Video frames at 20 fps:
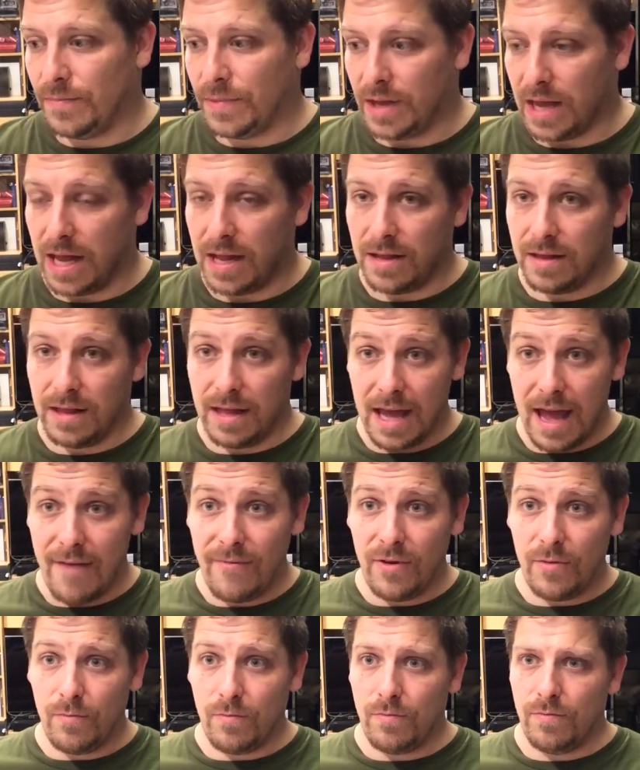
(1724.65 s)
And they
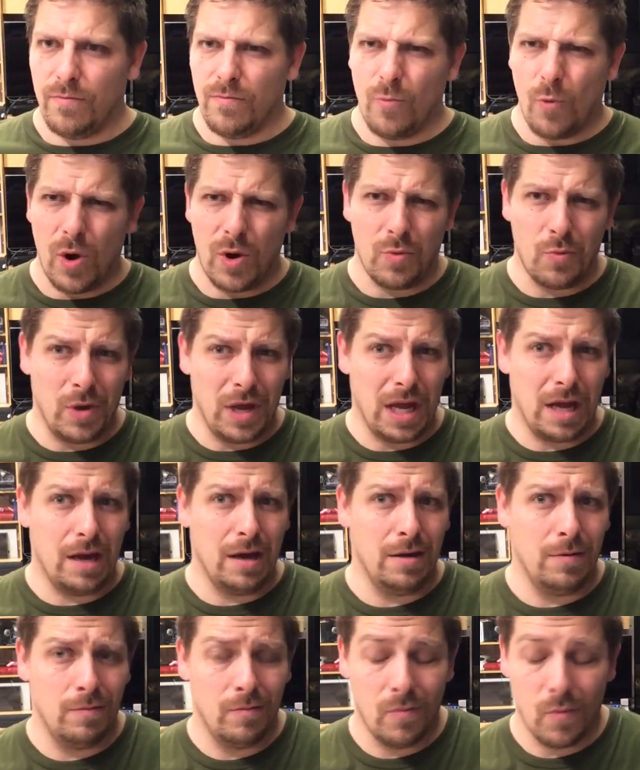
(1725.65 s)
have a 1 week
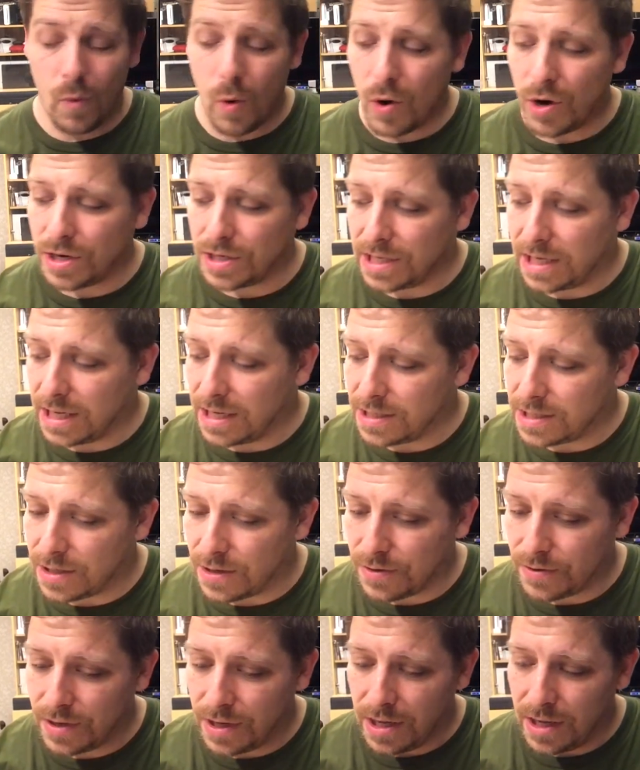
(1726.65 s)
warranty,
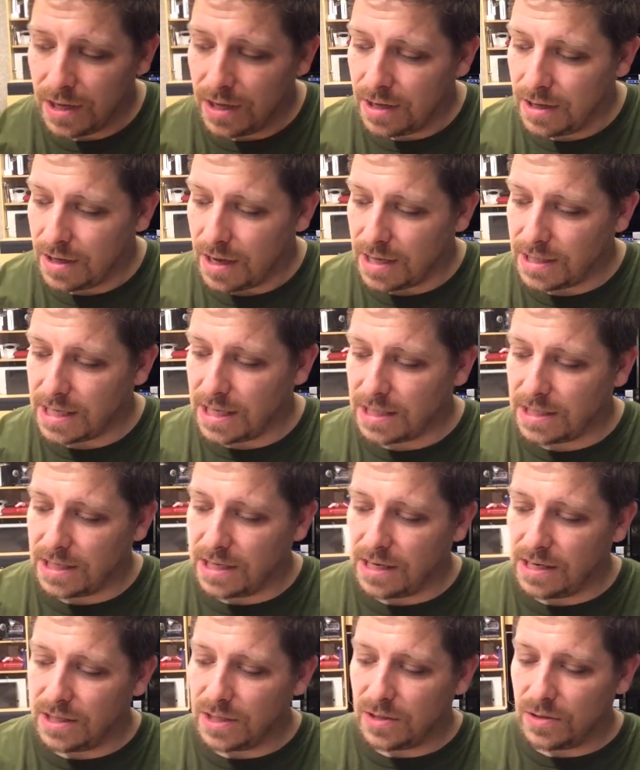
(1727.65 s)
so I tested
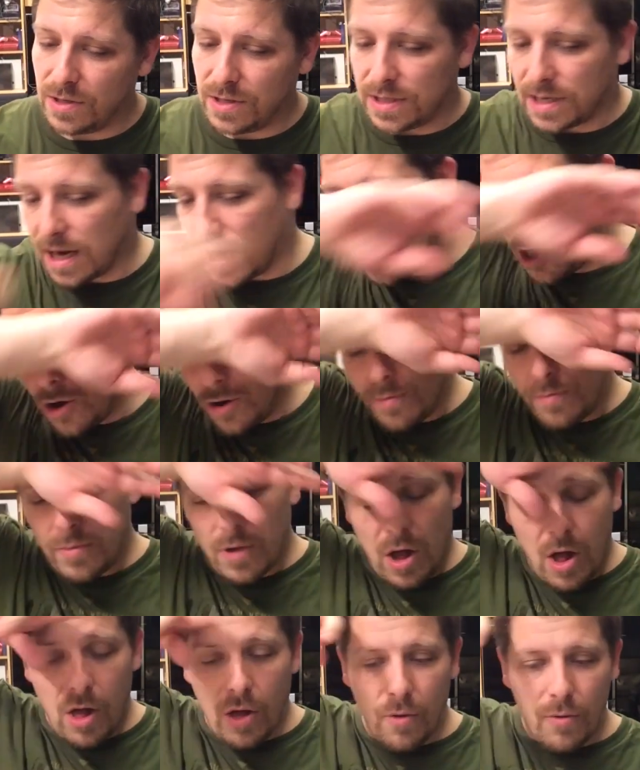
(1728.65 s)
it as soon as I got home.
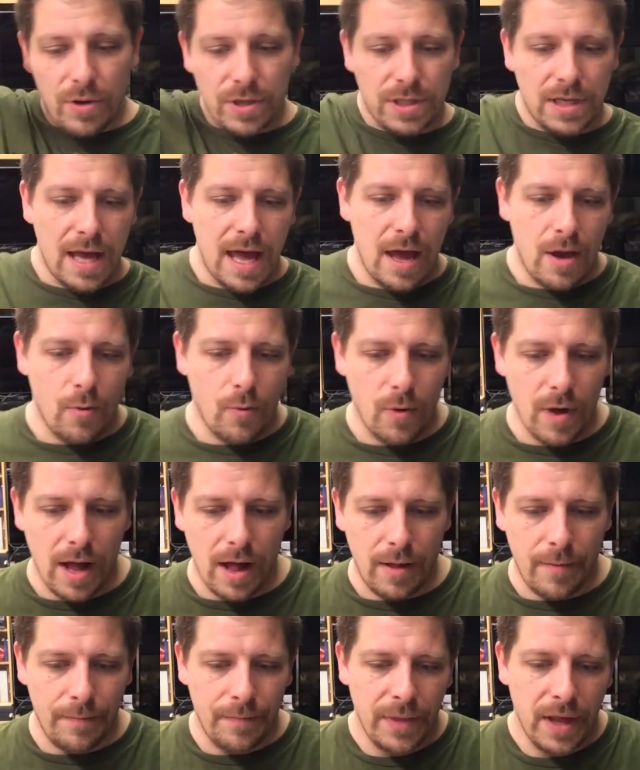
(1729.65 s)
All was
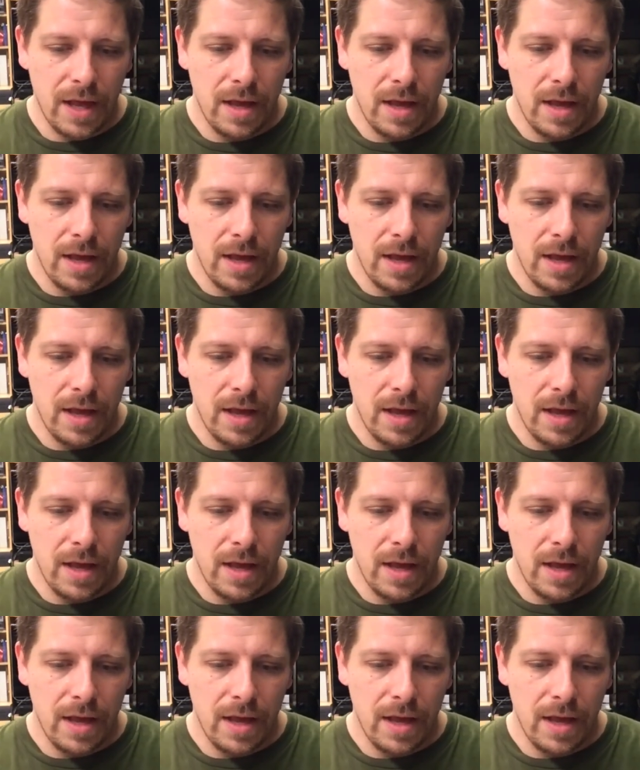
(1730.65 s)
well.